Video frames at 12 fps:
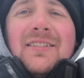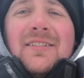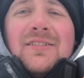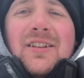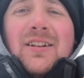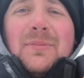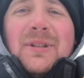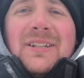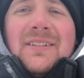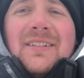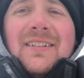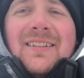and
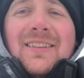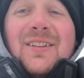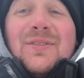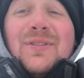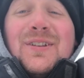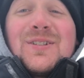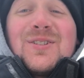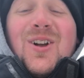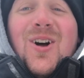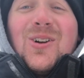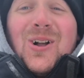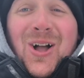gentlemen, the fish
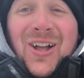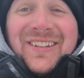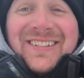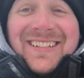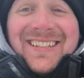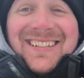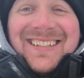are on.